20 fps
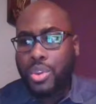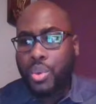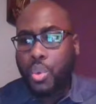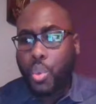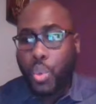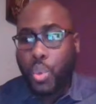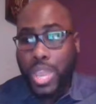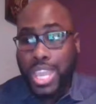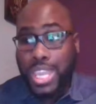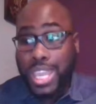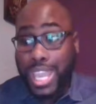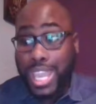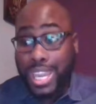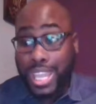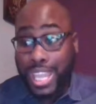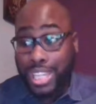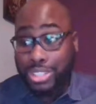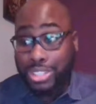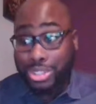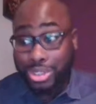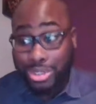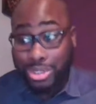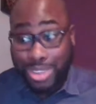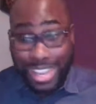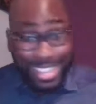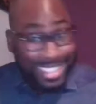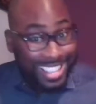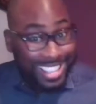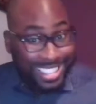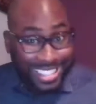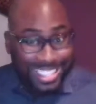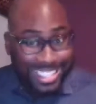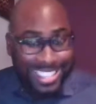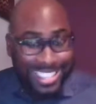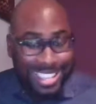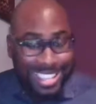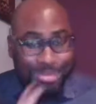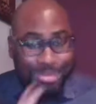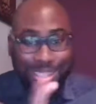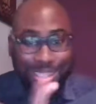We can integrate
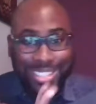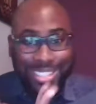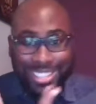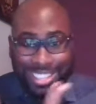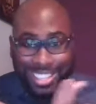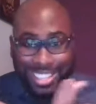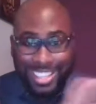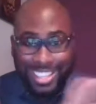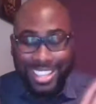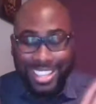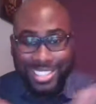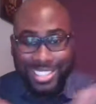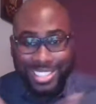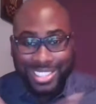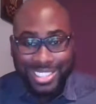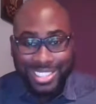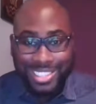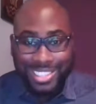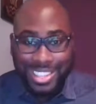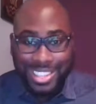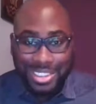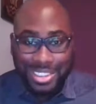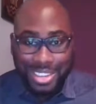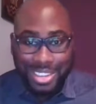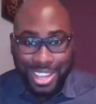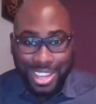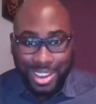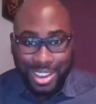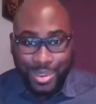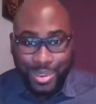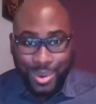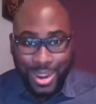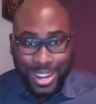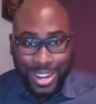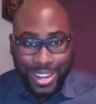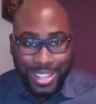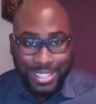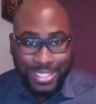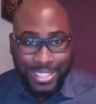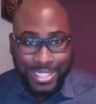seamlessly into senior care
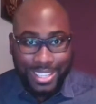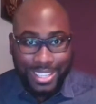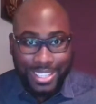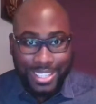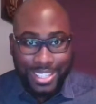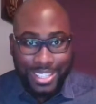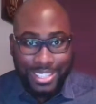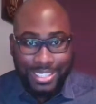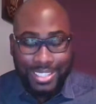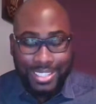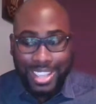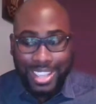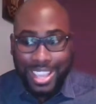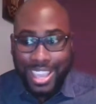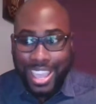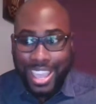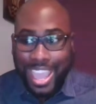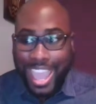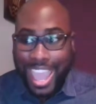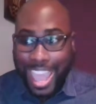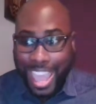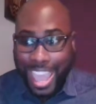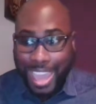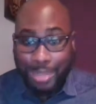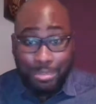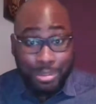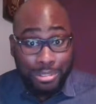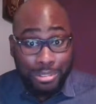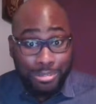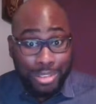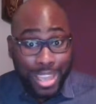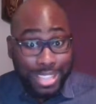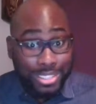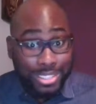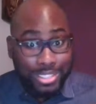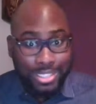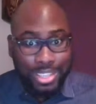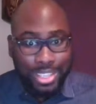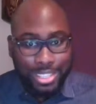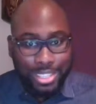organizations and provide
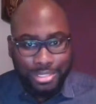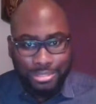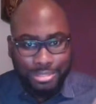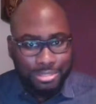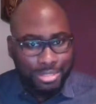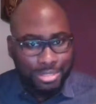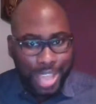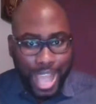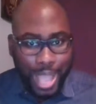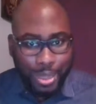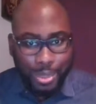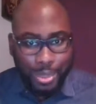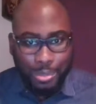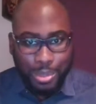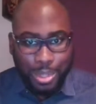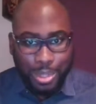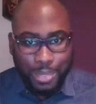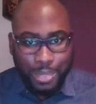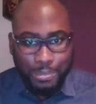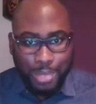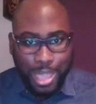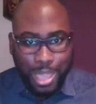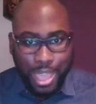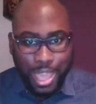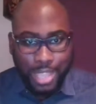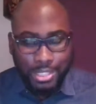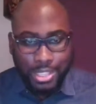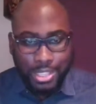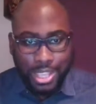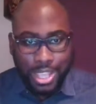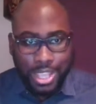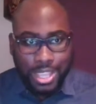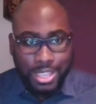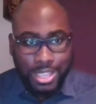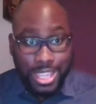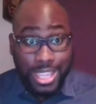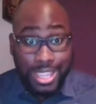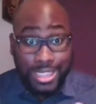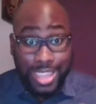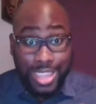such valuable impact
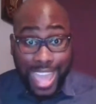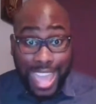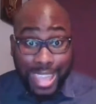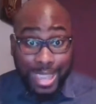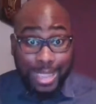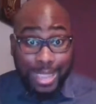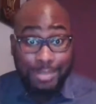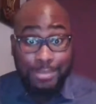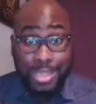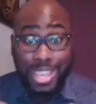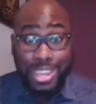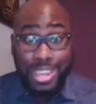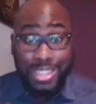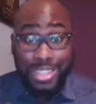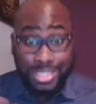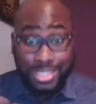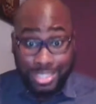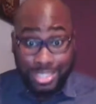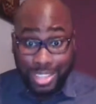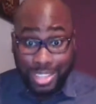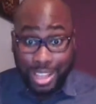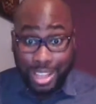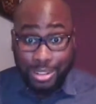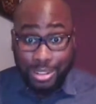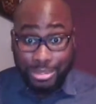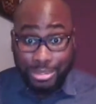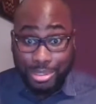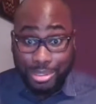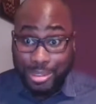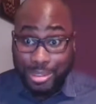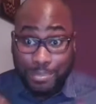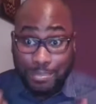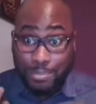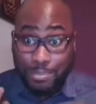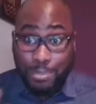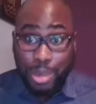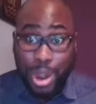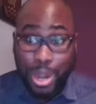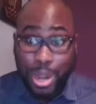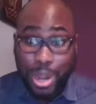that could be in itself
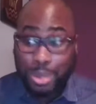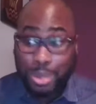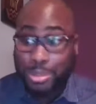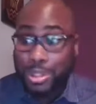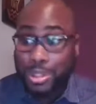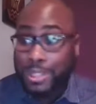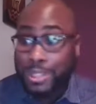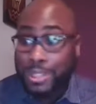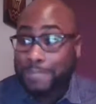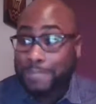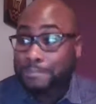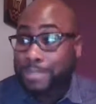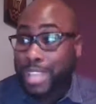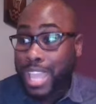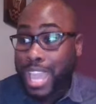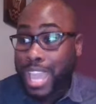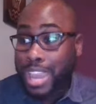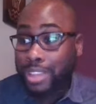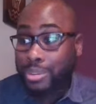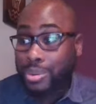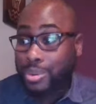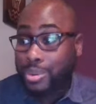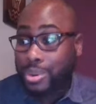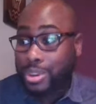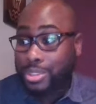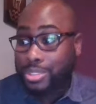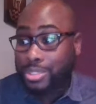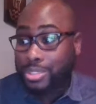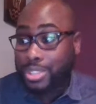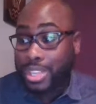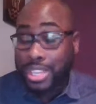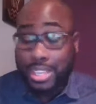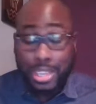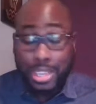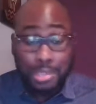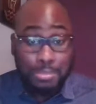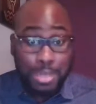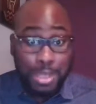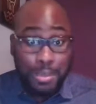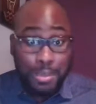marketable, and of course
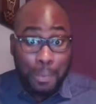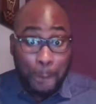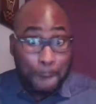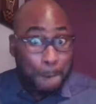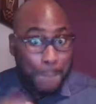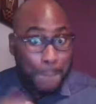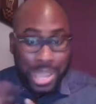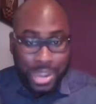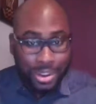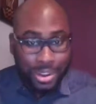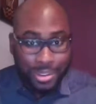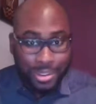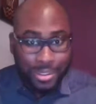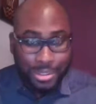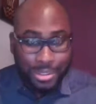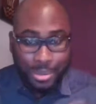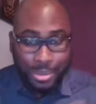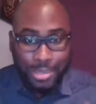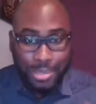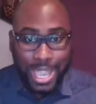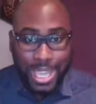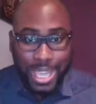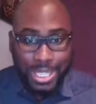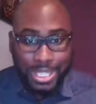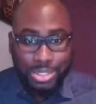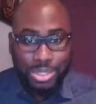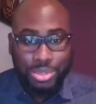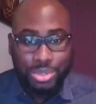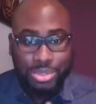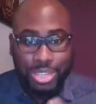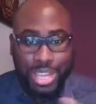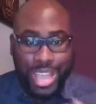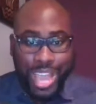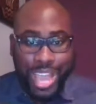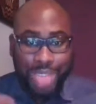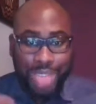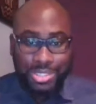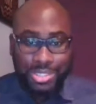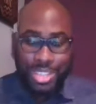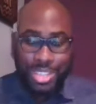can be better for patients who
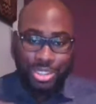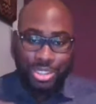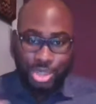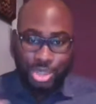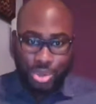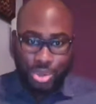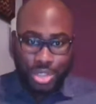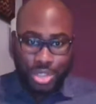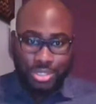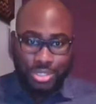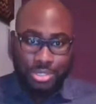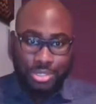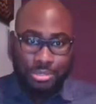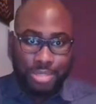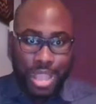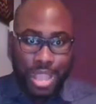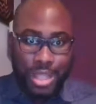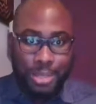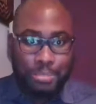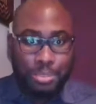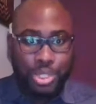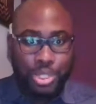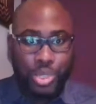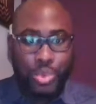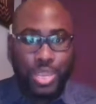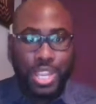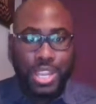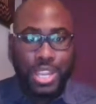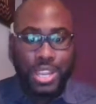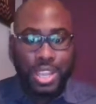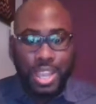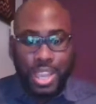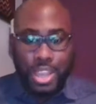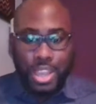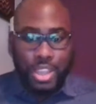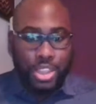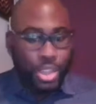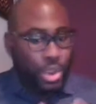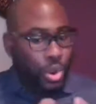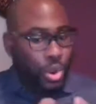now see the trust develop between
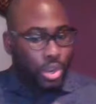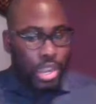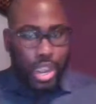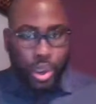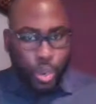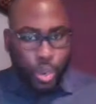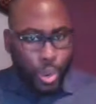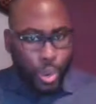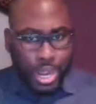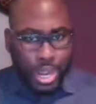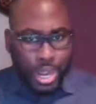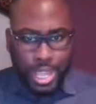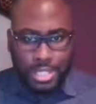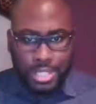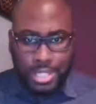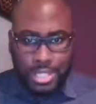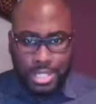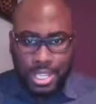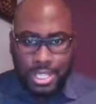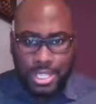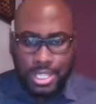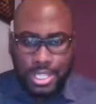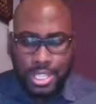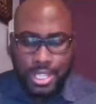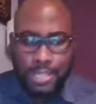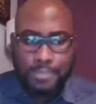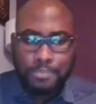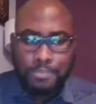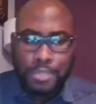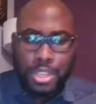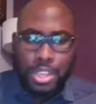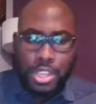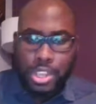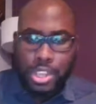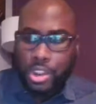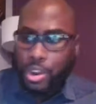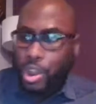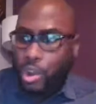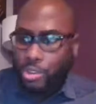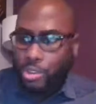your care organization,
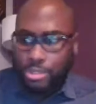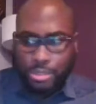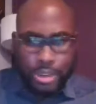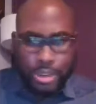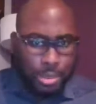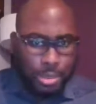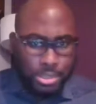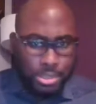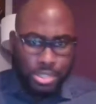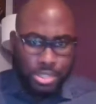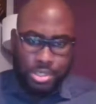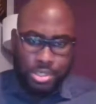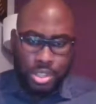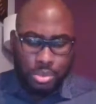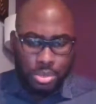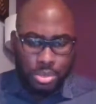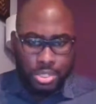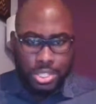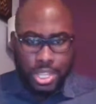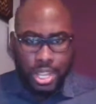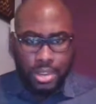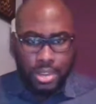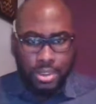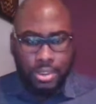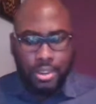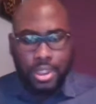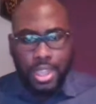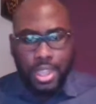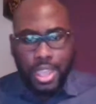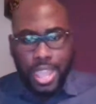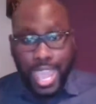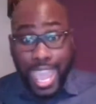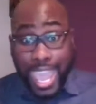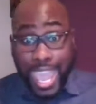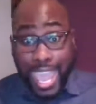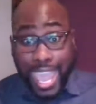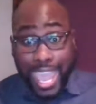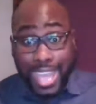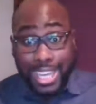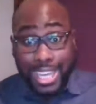your own pharmacist on retainer,
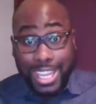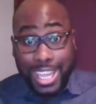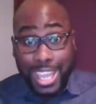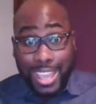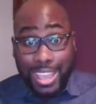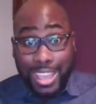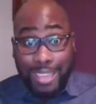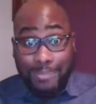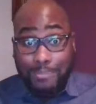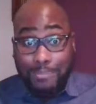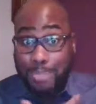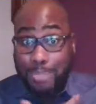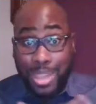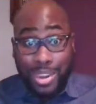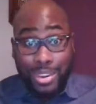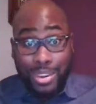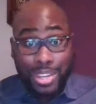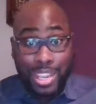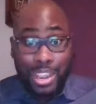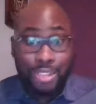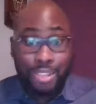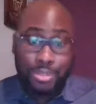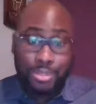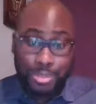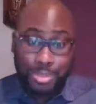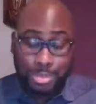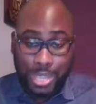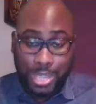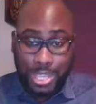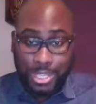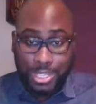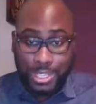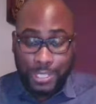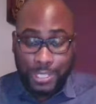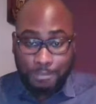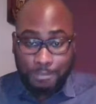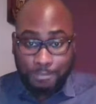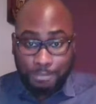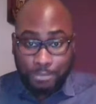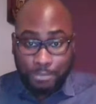and better care for the patient.
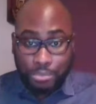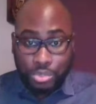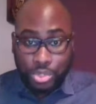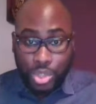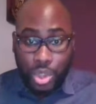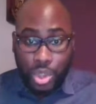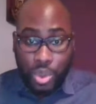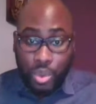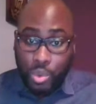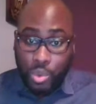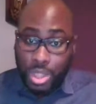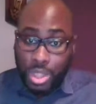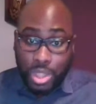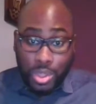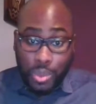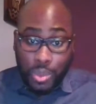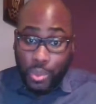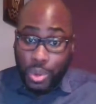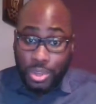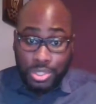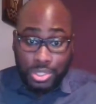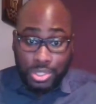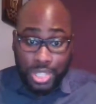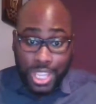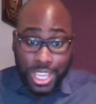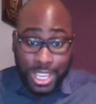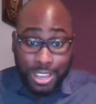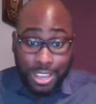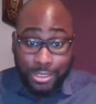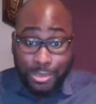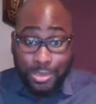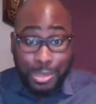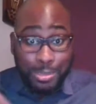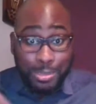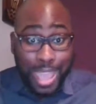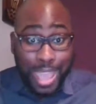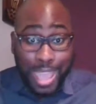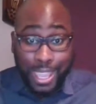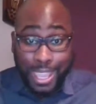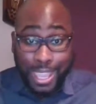So we're seeing it from the
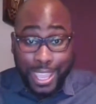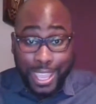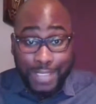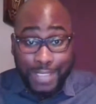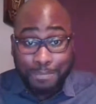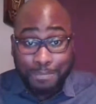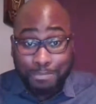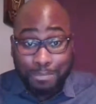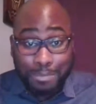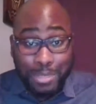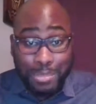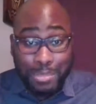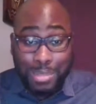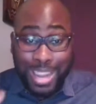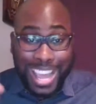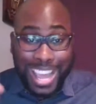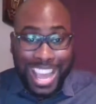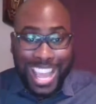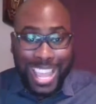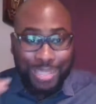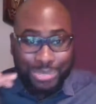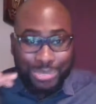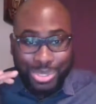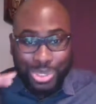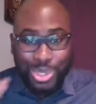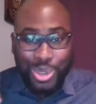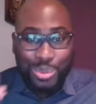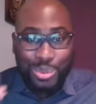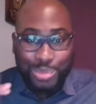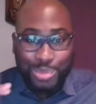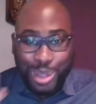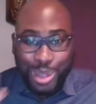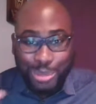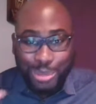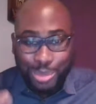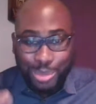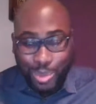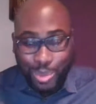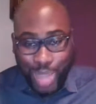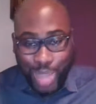back end. But I am so
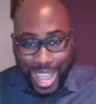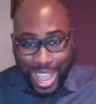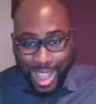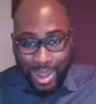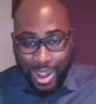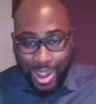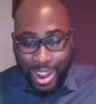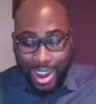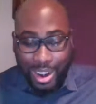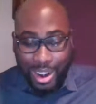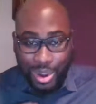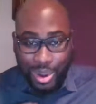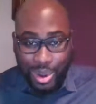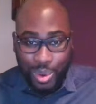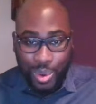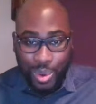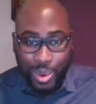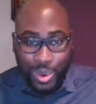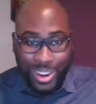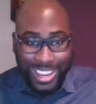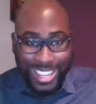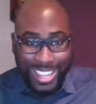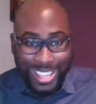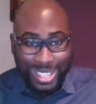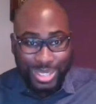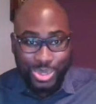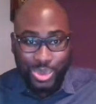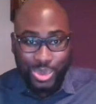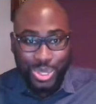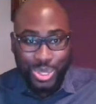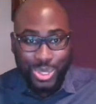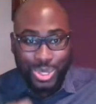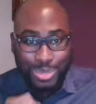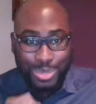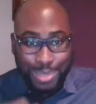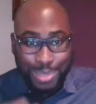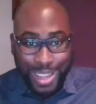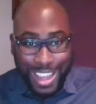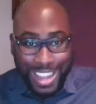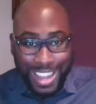pumped for how our cohort is
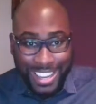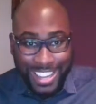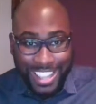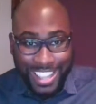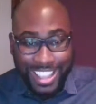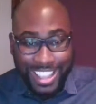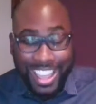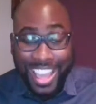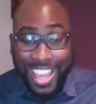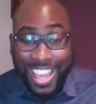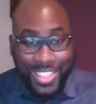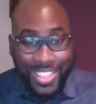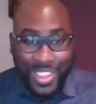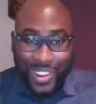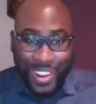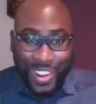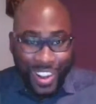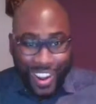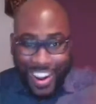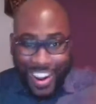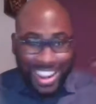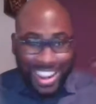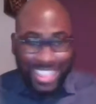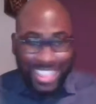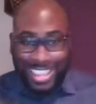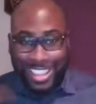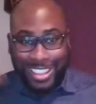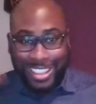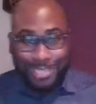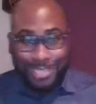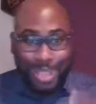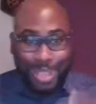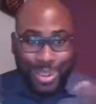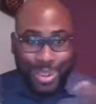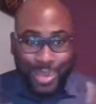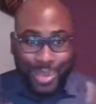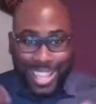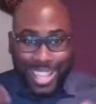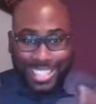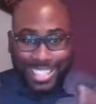responding. They're already thinking about
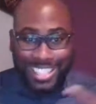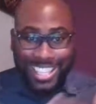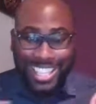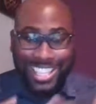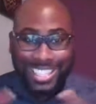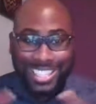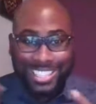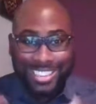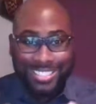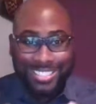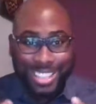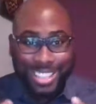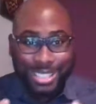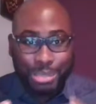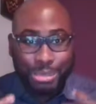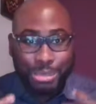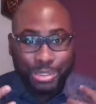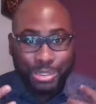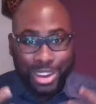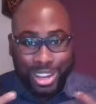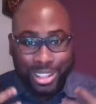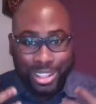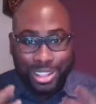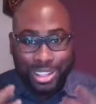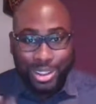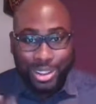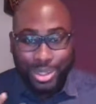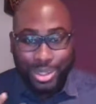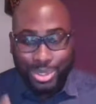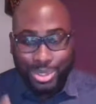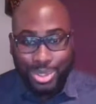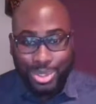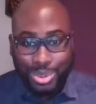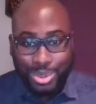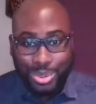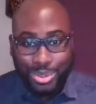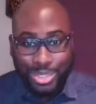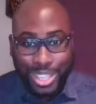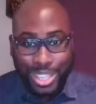ways to integrate some of our clinical tools